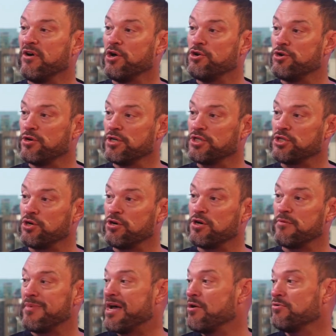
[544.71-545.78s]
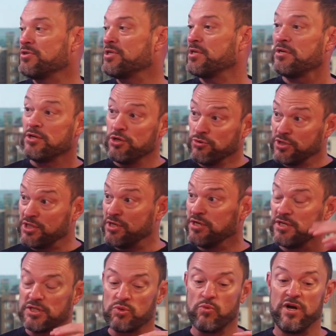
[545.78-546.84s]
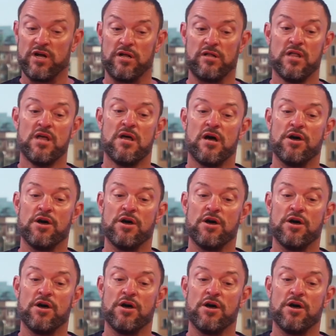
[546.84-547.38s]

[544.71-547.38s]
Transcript: under a certain amount, and Houston as well,